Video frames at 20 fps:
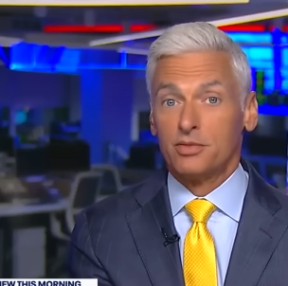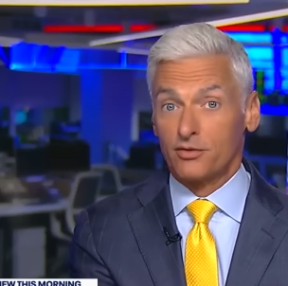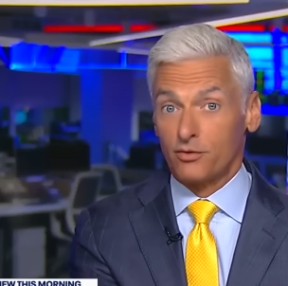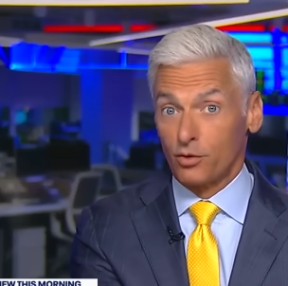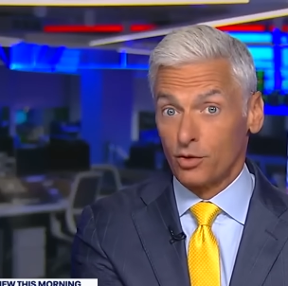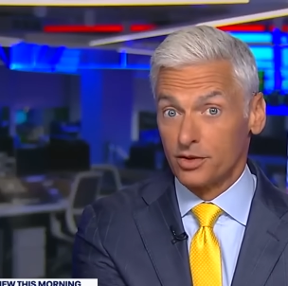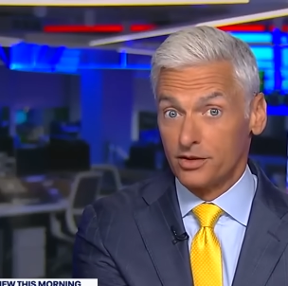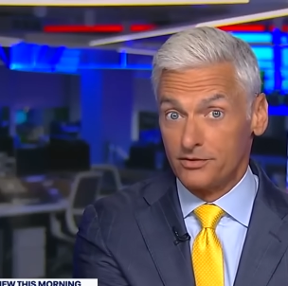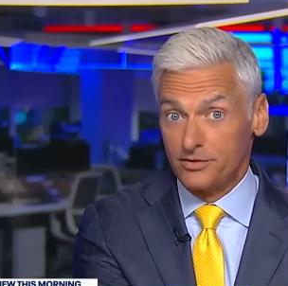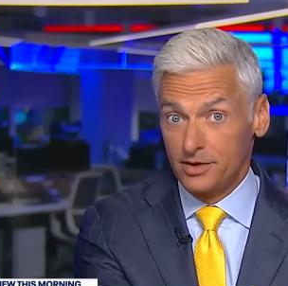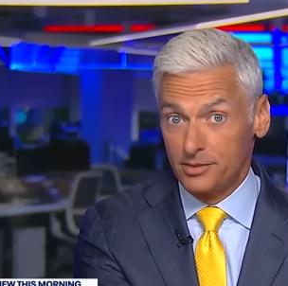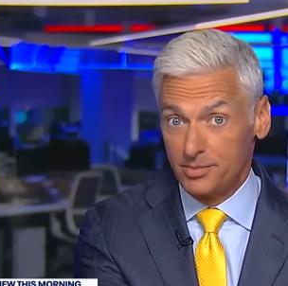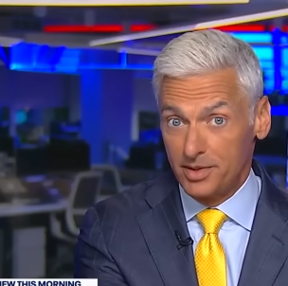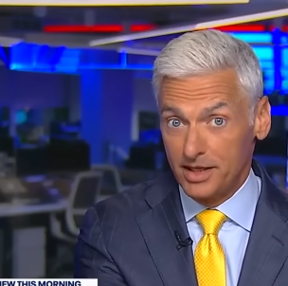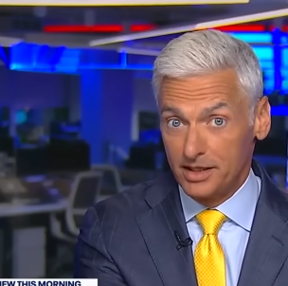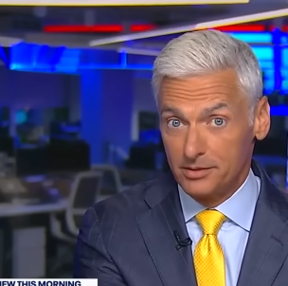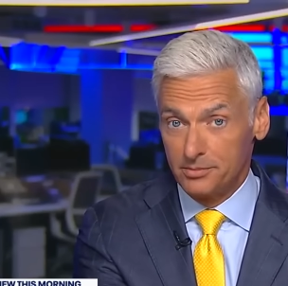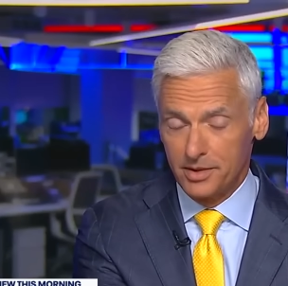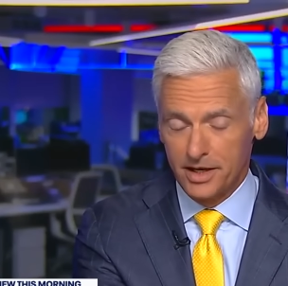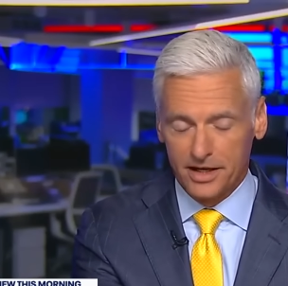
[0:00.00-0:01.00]
before the
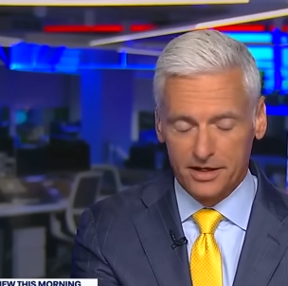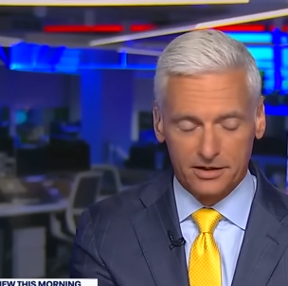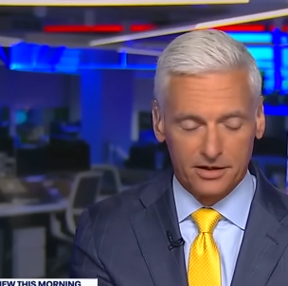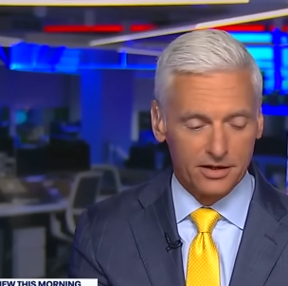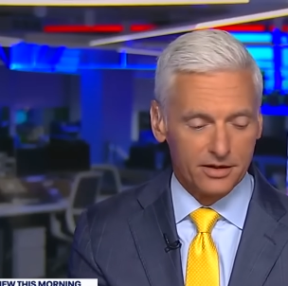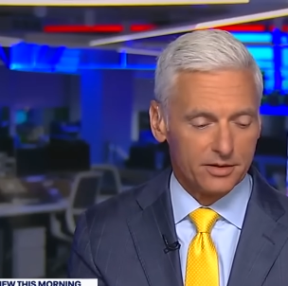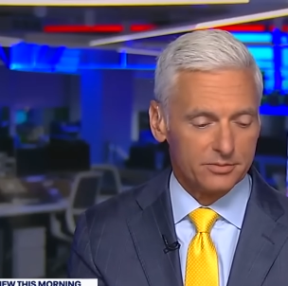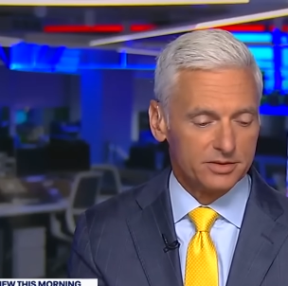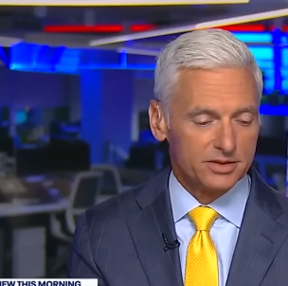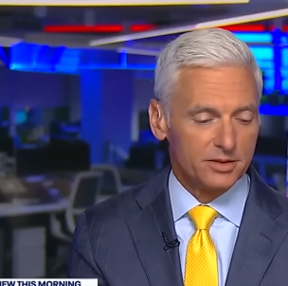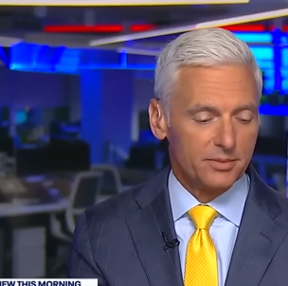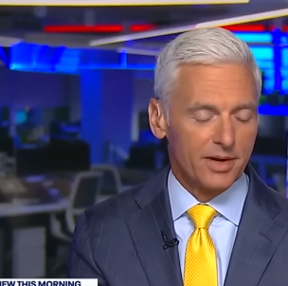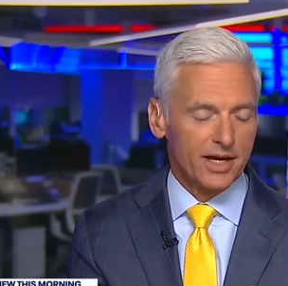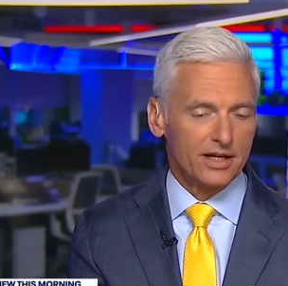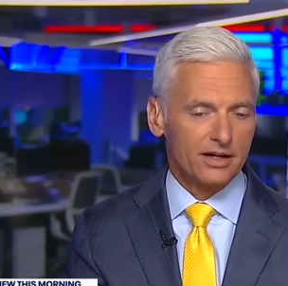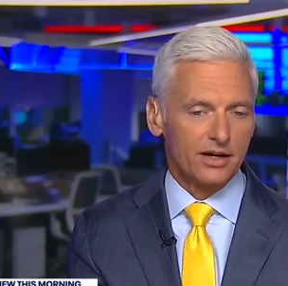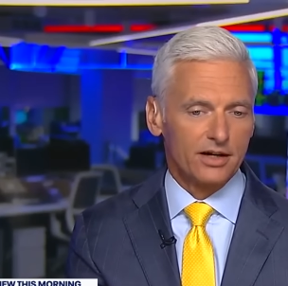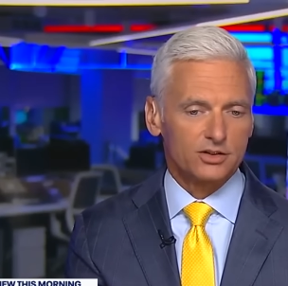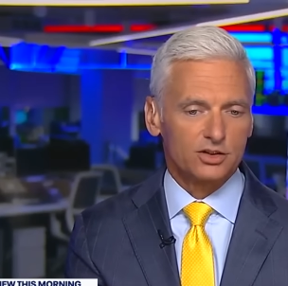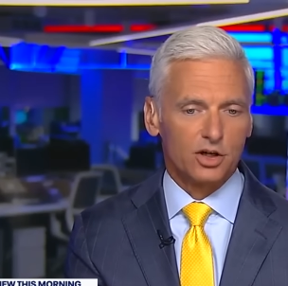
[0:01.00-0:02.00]
VP debate on
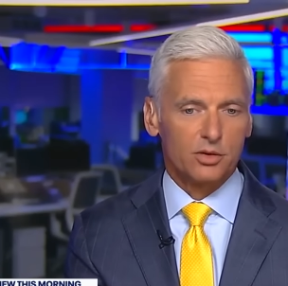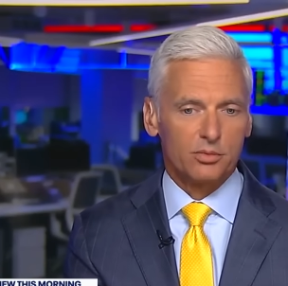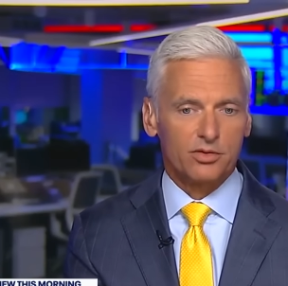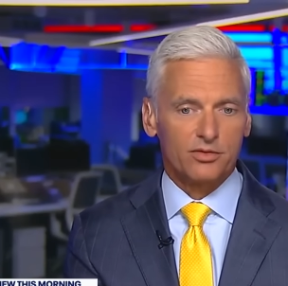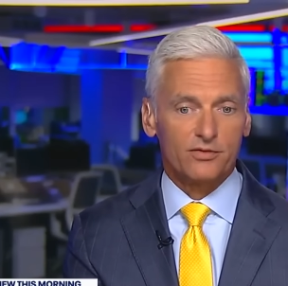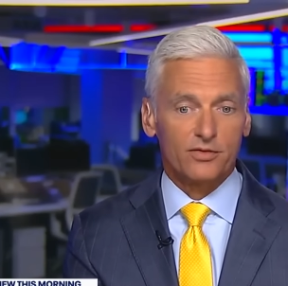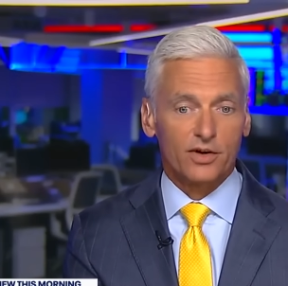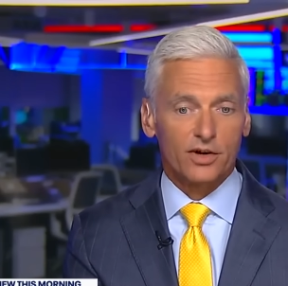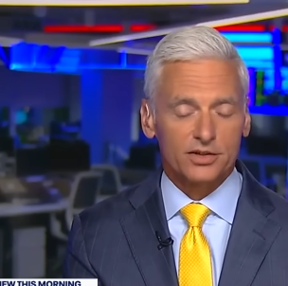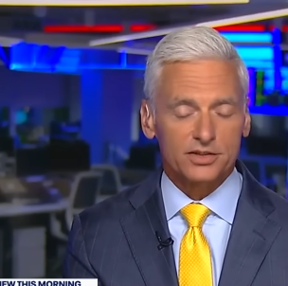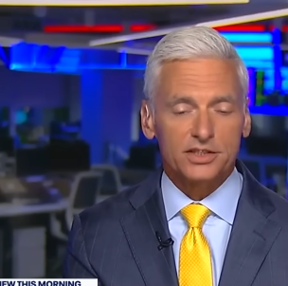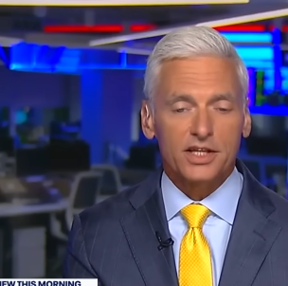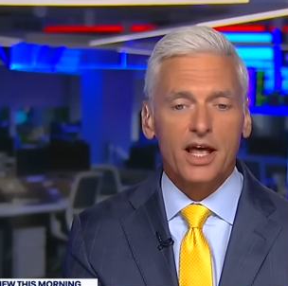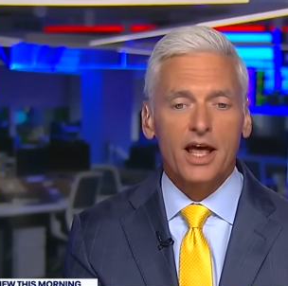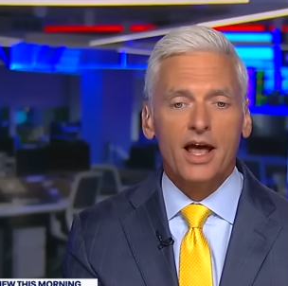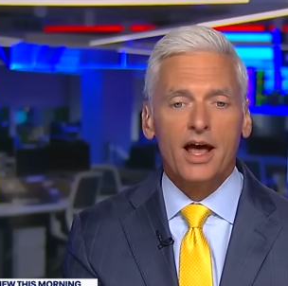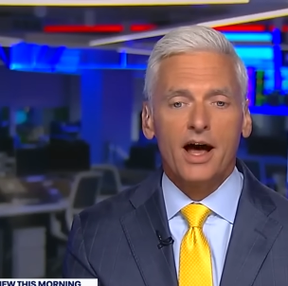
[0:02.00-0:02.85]
October 1st.